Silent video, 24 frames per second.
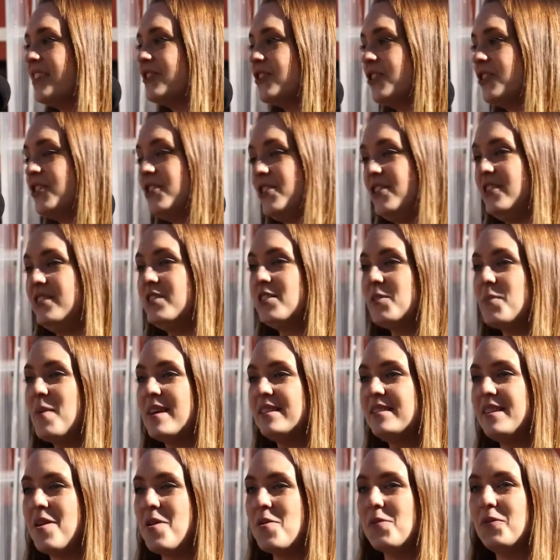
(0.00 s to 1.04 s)
introduced
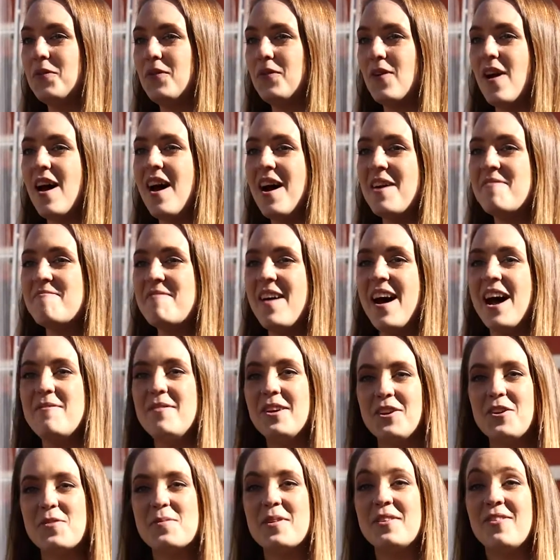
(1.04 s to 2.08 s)
myself, I'm a
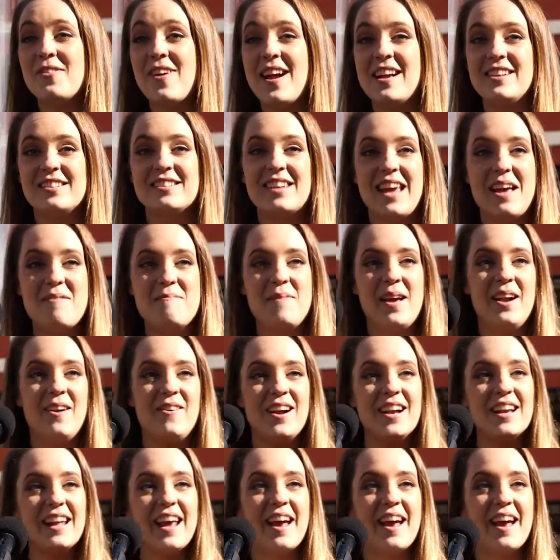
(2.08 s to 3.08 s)
human rights campaigner at